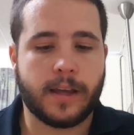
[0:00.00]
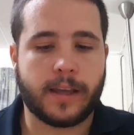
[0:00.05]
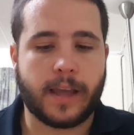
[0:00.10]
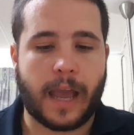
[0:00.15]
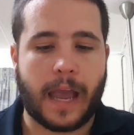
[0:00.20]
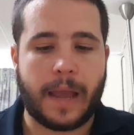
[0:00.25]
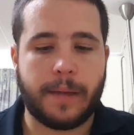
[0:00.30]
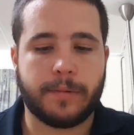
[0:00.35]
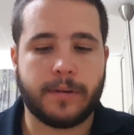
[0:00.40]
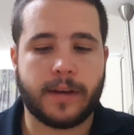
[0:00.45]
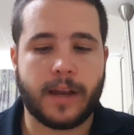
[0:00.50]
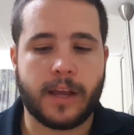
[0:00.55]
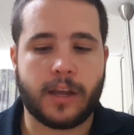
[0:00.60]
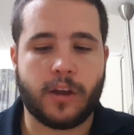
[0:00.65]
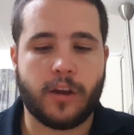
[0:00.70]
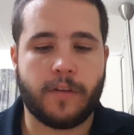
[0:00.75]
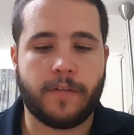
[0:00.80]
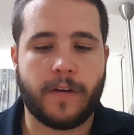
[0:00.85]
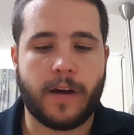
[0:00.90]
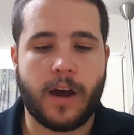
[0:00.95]
came to take
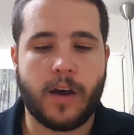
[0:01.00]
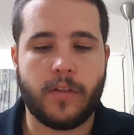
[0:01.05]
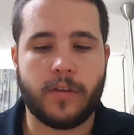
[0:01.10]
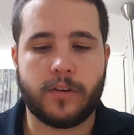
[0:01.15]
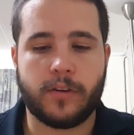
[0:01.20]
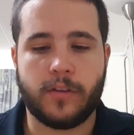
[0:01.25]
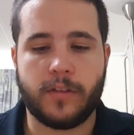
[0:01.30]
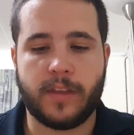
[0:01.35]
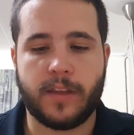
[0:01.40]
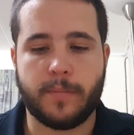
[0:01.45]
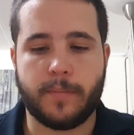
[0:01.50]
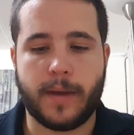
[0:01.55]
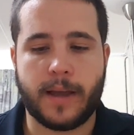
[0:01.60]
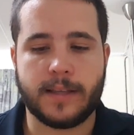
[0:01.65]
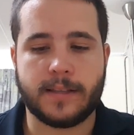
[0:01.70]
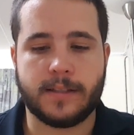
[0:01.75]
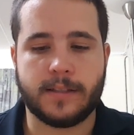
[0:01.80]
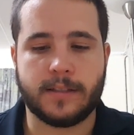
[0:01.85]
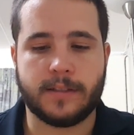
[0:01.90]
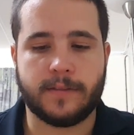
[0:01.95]
her father to the
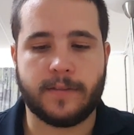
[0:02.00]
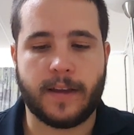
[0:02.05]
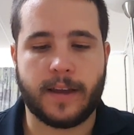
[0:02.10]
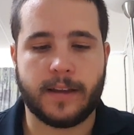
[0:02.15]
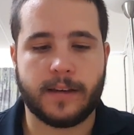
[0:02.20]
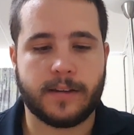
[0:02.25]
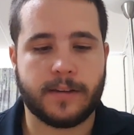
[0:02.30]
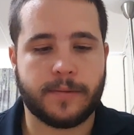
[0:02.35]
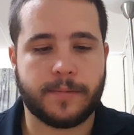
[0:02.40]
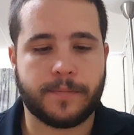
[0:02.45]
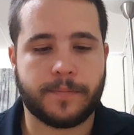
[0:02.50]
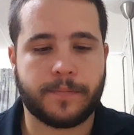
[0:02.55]
ambassador's fete.